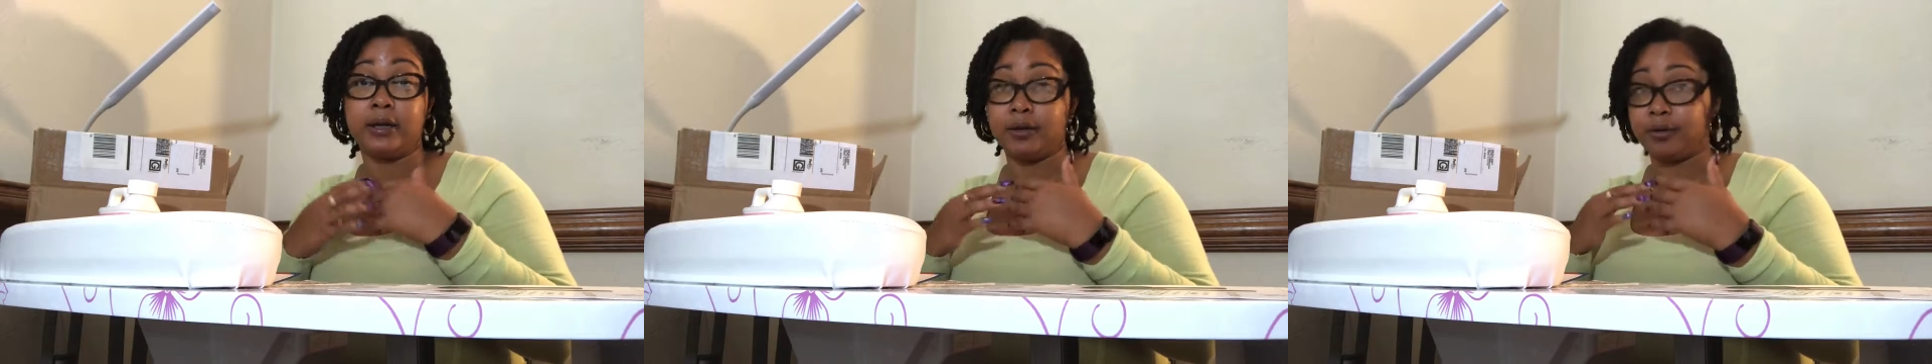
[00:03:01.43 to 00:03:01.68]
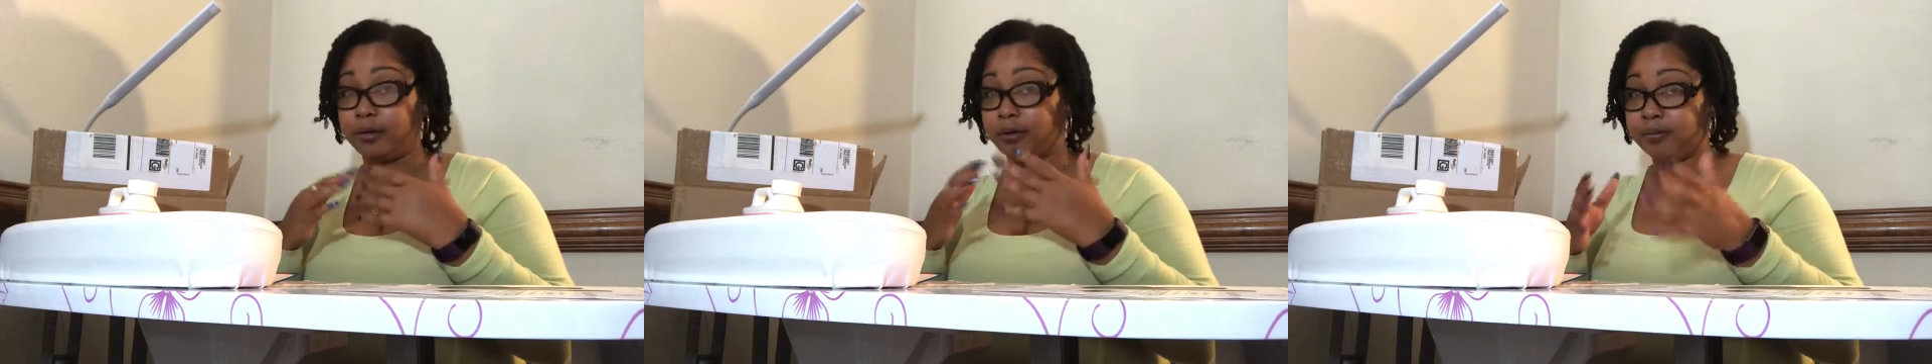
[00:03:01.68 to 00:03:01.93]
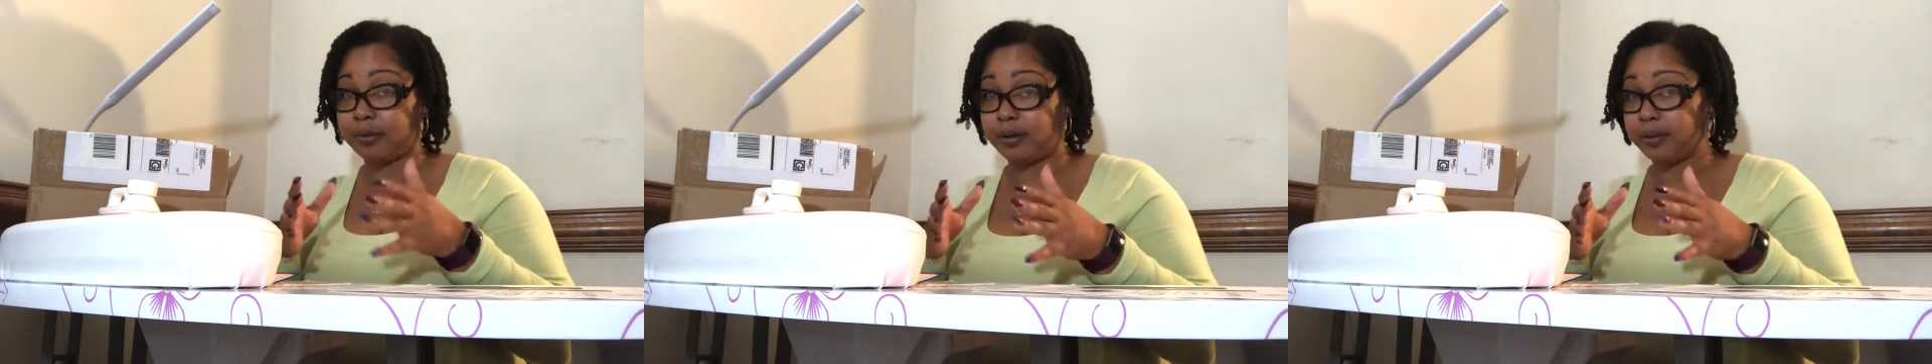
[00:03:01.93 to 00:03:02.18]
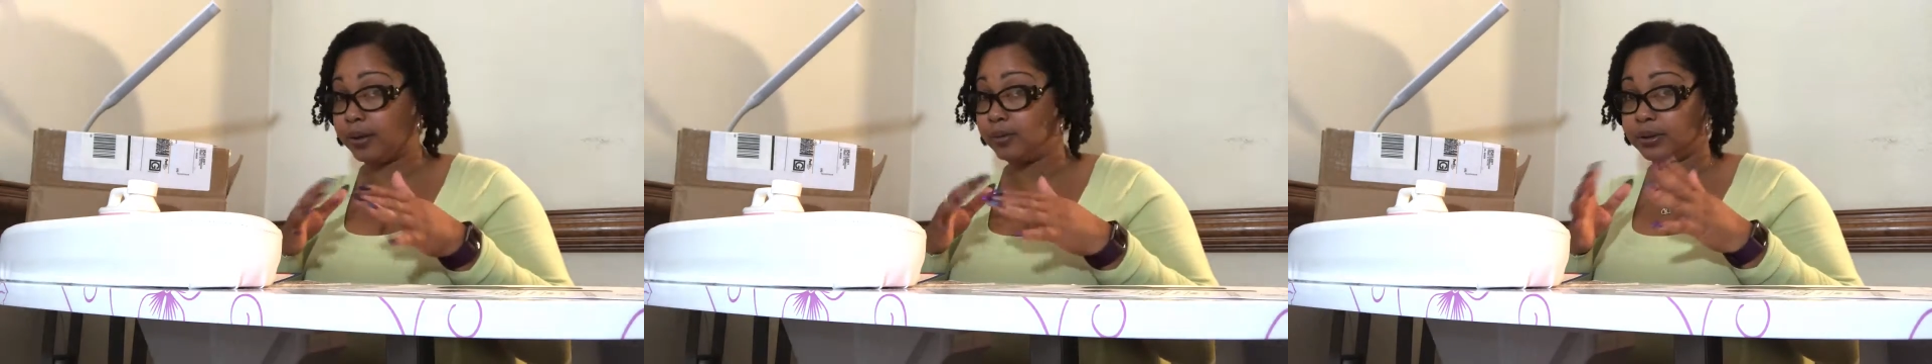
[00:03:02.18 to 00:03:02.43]
I know you're
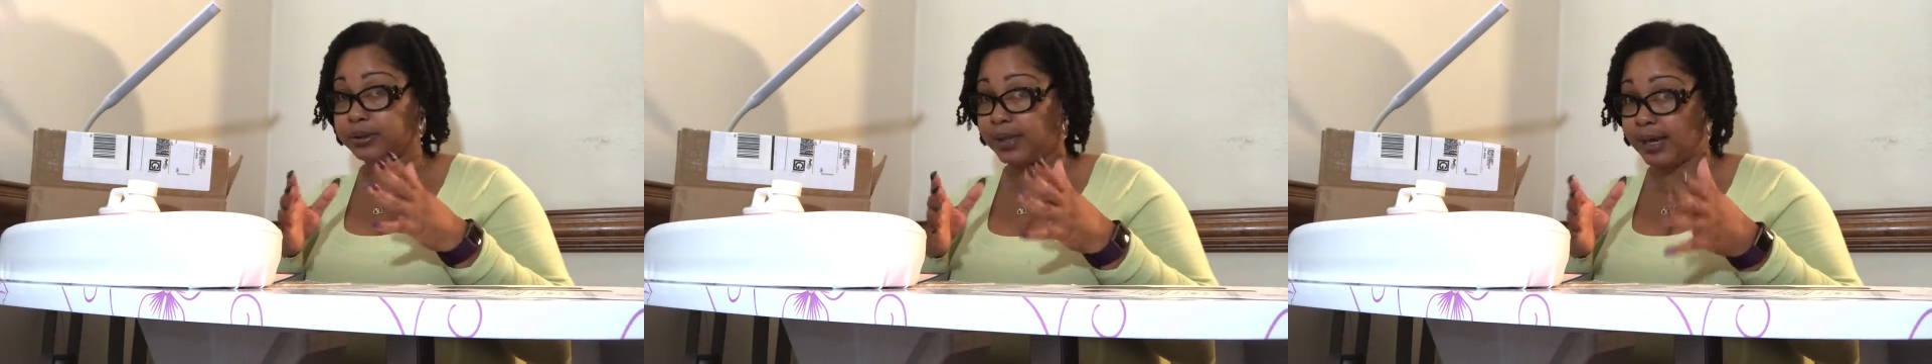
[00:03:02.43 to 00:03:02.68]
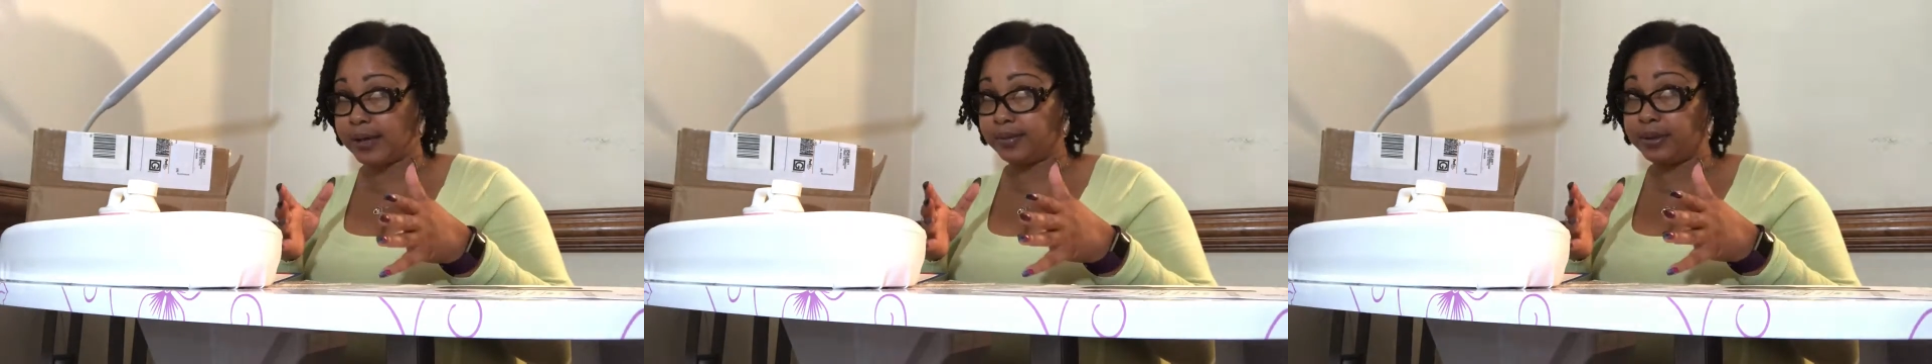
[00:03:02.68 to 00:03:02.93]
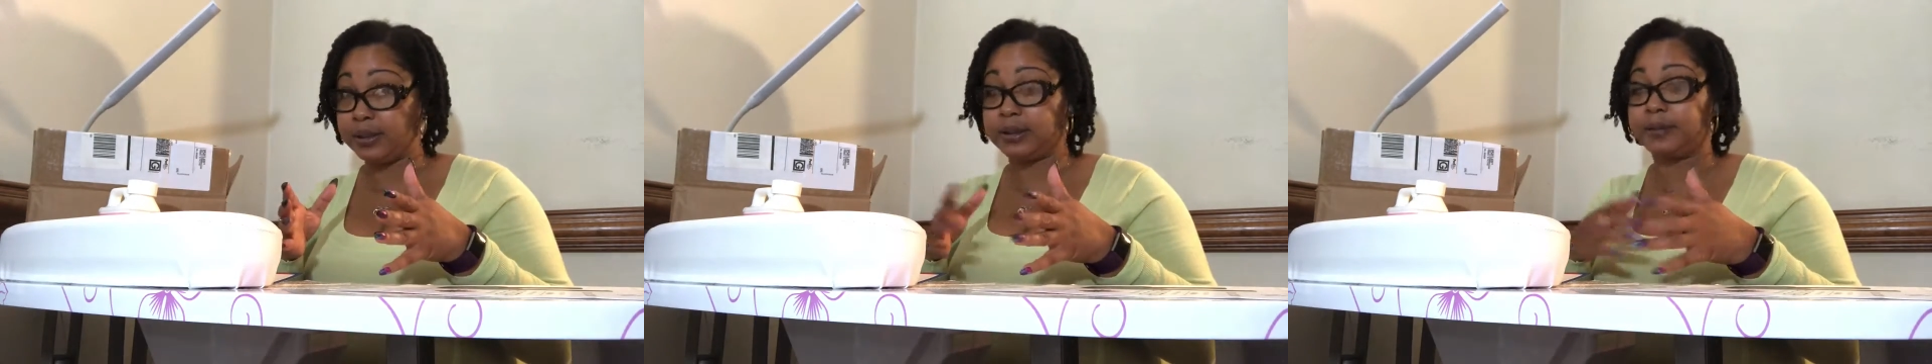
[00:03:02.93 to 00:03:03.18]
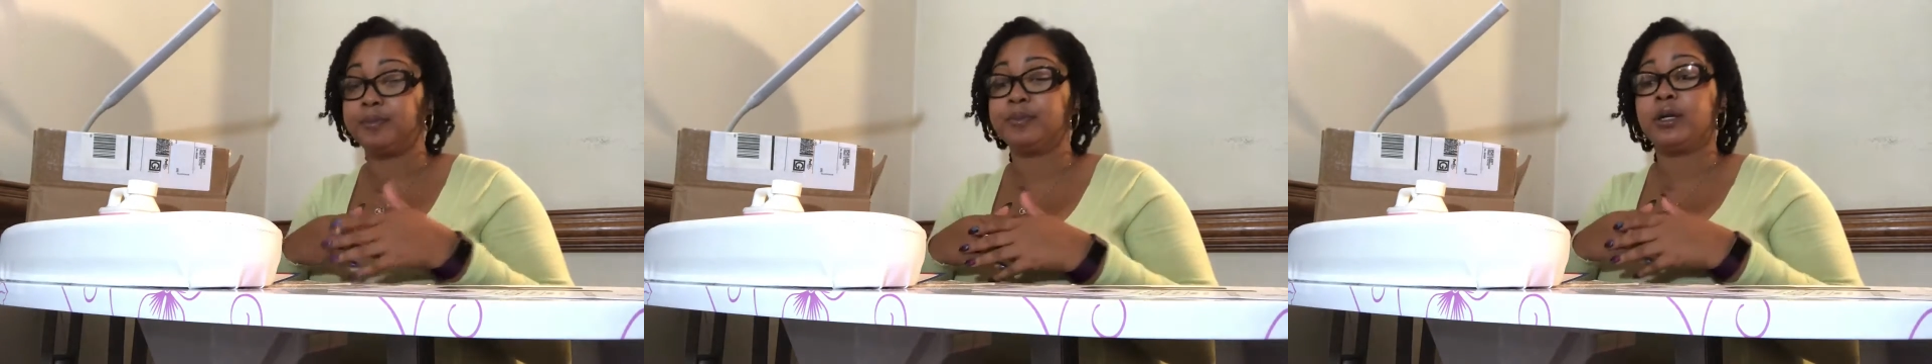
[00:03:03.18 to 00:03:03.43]
probably like, what is an IPN?